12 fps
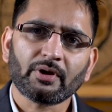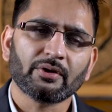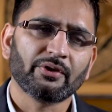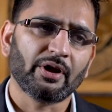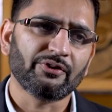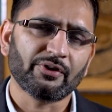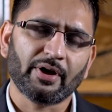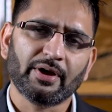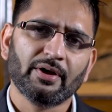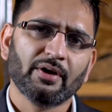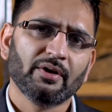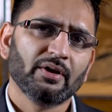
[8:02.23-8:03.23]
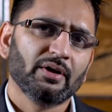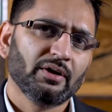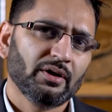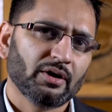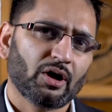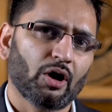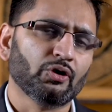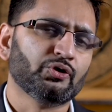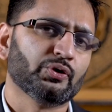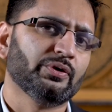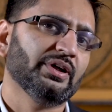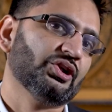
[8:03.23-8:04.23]
there's a
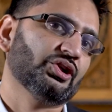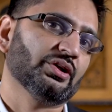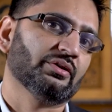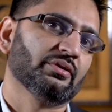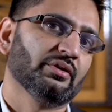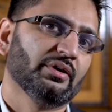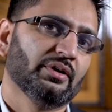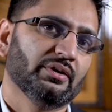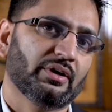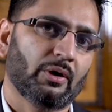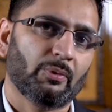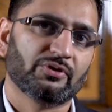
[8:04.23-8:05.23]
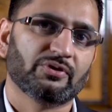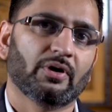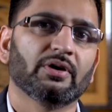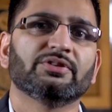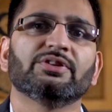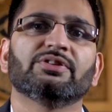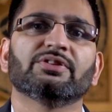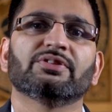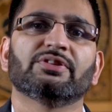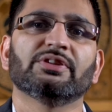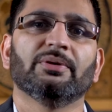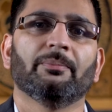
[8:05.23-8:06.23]
contradiction that we're starting to
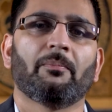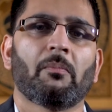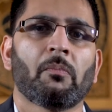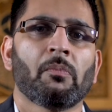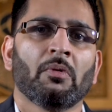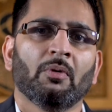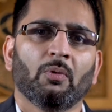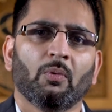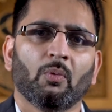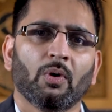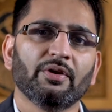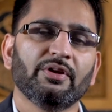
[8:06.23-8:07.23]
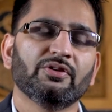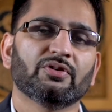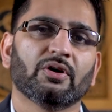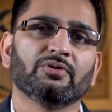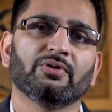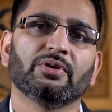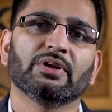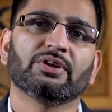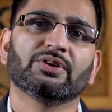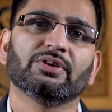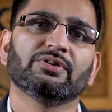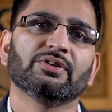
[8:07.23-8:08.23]
see. One of these
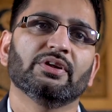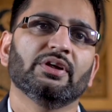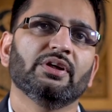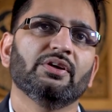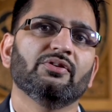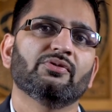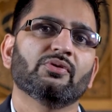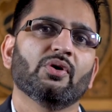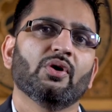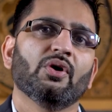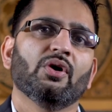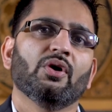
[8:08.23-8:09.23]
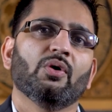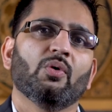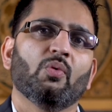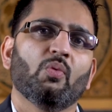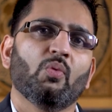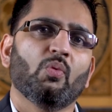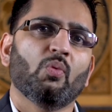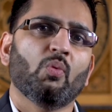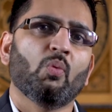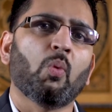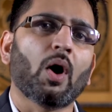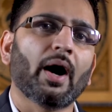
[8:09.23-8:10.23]
contradictions is
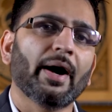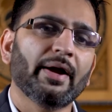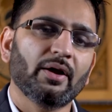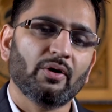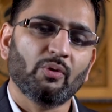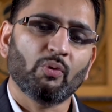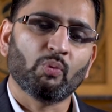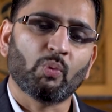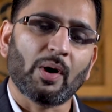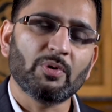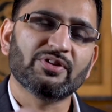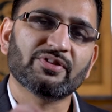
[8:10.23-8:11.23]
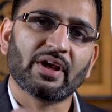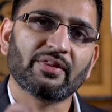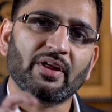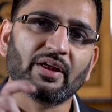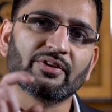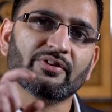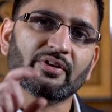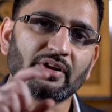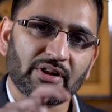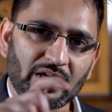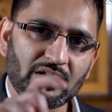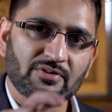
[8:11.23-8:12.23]
why, when we say that
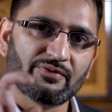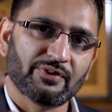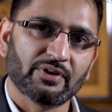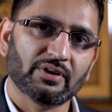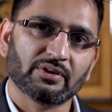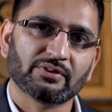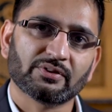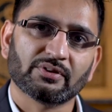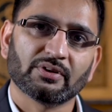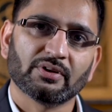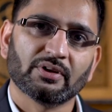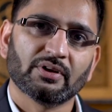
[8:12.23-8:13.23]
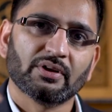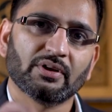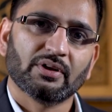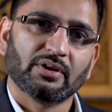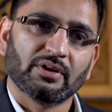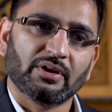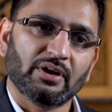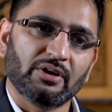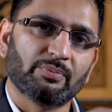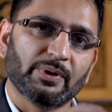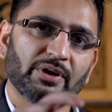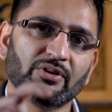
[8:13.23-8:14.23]
the infinite is
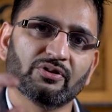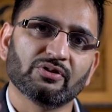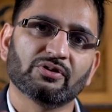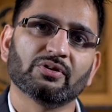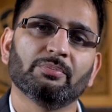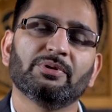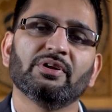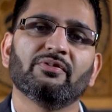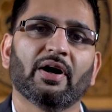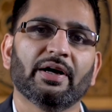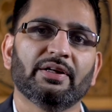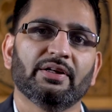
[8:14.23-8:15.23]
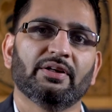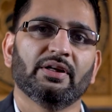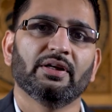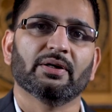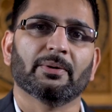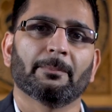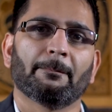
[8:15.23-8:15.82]
being subdivided here,